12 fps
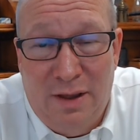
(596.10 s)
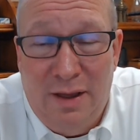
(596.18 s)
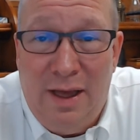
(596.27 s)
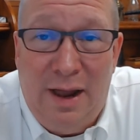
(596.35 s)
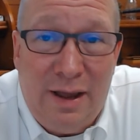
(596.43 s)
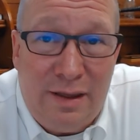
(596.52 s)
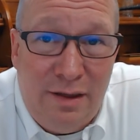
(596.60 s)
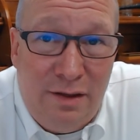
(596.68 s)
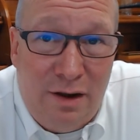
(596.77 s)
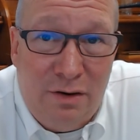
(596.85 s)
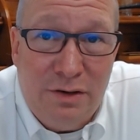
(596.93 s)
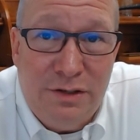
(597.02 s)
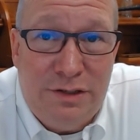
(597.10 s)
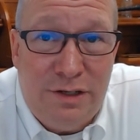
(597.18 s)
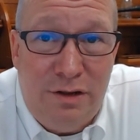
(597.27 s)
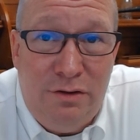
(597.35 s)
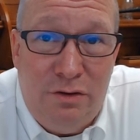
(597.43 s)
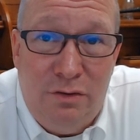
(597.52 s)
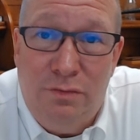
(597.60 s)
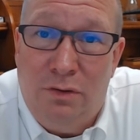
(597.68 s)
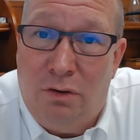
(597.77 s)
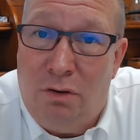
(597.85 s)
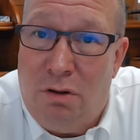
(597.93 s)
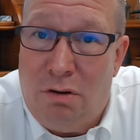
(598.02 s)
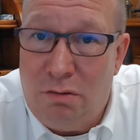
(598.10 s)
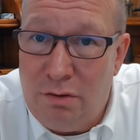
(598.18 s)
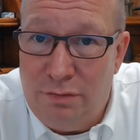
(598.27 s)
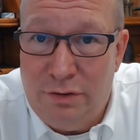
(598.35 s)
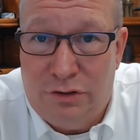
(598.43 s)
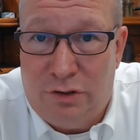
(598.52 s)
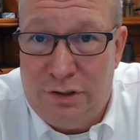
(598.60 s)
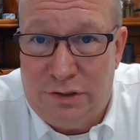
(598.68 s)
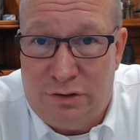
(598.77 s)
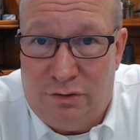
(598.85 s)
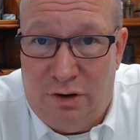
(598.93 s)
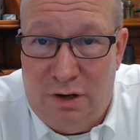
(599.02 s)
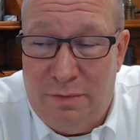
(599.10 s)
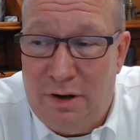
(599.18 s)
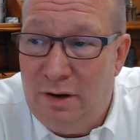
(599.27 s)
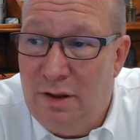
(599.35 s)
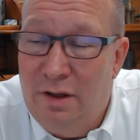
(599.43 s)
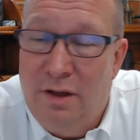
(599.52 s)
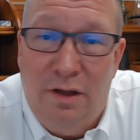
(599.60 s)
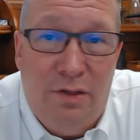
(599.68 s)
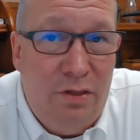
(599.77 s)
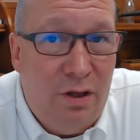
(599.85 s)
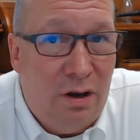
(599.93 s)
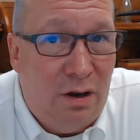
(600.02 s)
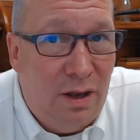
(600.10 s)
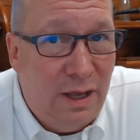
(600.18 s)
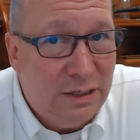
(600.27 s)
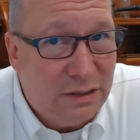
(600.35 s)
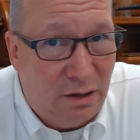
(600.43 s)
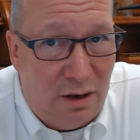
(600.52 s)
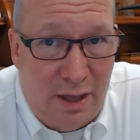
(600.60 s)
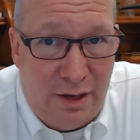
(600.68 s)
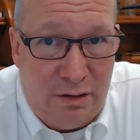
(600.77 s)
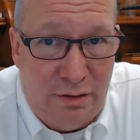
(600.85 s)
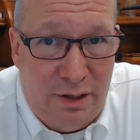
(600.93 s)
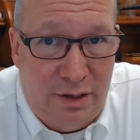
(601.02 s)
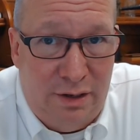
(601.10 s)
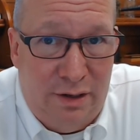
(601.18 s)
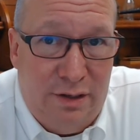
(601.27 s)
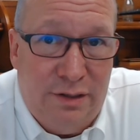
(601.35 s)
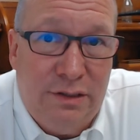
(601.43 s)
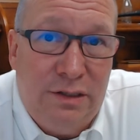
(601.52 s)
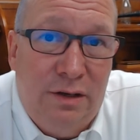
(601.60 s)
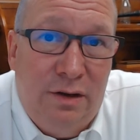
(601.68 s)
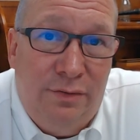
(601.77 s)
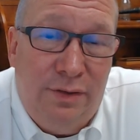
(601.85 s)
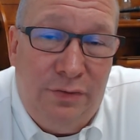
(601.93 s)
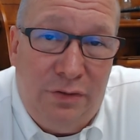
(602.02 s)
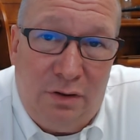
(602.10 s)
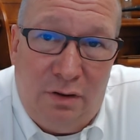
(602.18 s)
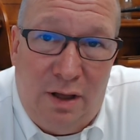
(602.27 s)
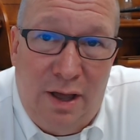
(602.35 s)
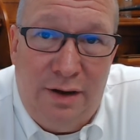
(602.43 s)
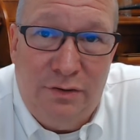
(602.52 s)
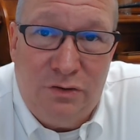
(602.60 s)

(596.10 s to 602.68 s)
And I can guarantee you, the longer the trust agreement, the less likely it is that the client is